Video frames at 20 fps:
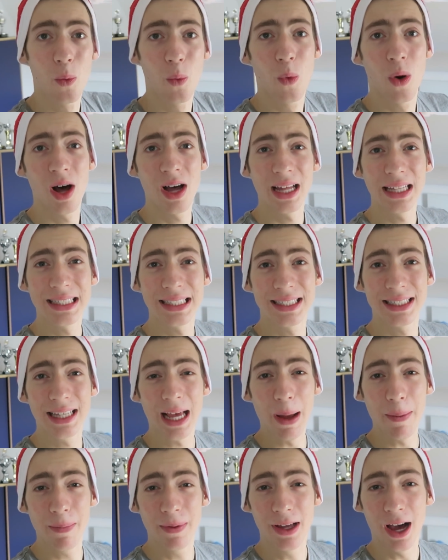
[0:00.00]
What's
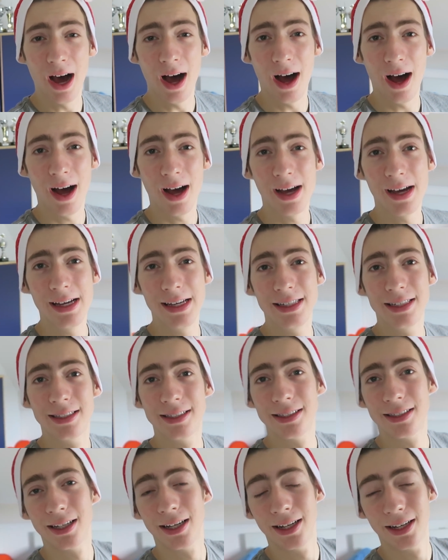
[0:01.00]
up,
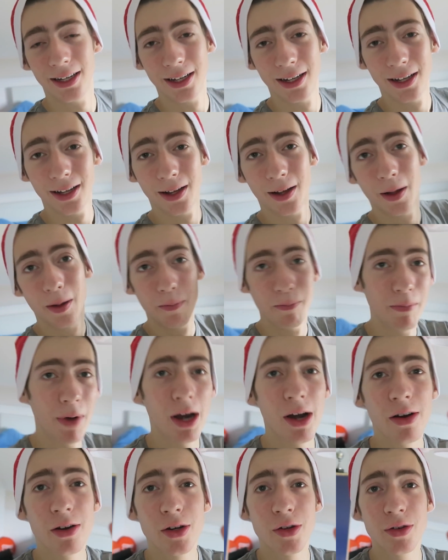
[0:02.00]
guys?
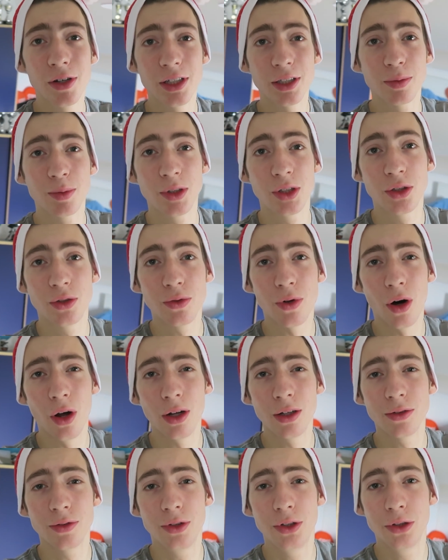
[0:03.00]
Merry Christmas to
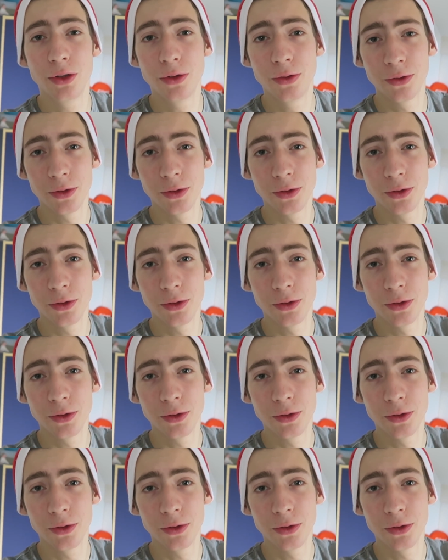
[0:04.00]
all of you.